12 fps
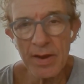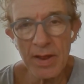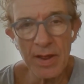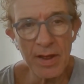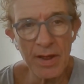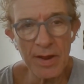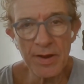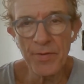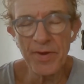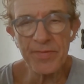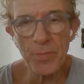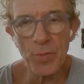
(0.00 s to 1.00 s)
No
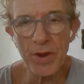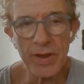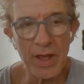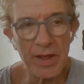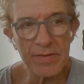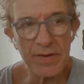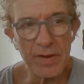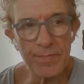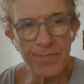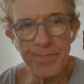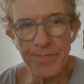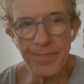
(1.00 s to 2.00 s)
reason why you can't.
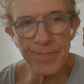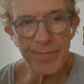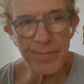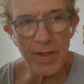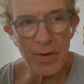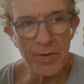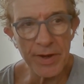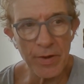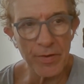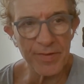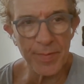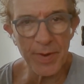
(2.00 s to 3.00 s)
Hone in
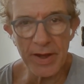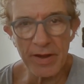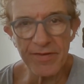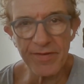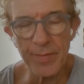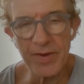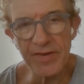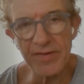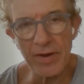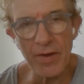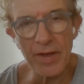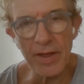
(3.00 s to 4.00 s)
on as many instruments as
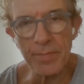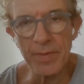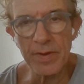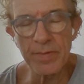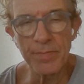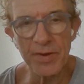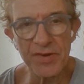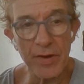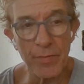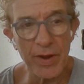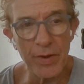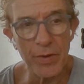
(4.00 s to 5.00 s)
you like, but
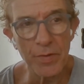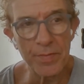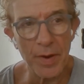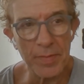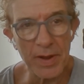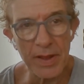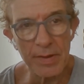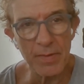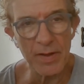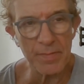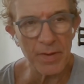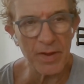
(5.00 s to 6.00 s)
generally, all probably
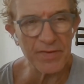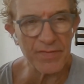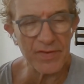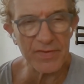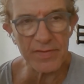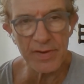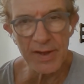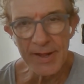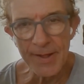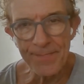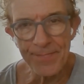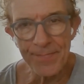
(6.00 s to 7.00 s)
most of us.
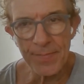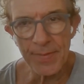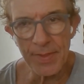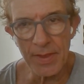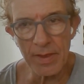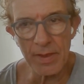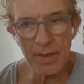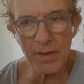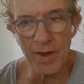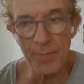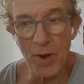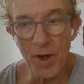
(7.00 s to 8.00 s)

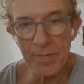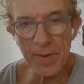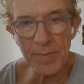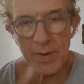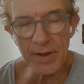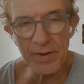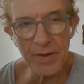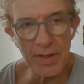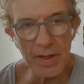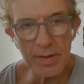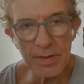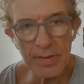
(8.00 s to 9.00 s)
I admire people who can do
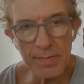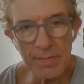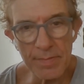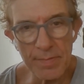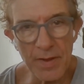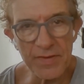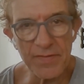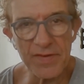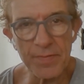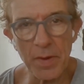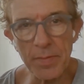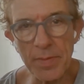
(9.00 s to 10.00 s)
that. Most of
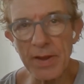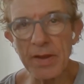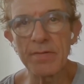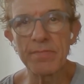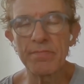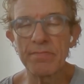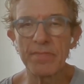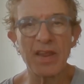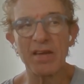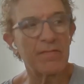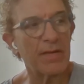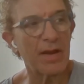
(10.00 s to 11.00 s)
us probably
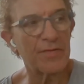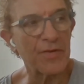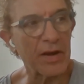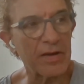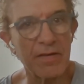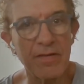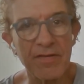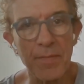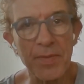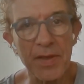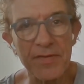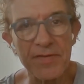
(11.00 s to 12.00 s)
get attracted to
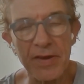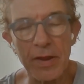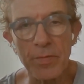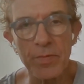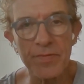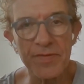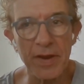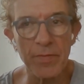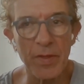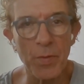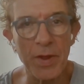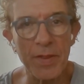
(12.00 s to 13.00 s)
something and stick
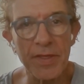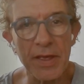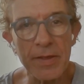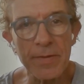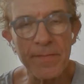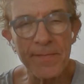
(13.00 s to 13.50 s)
with the one thing.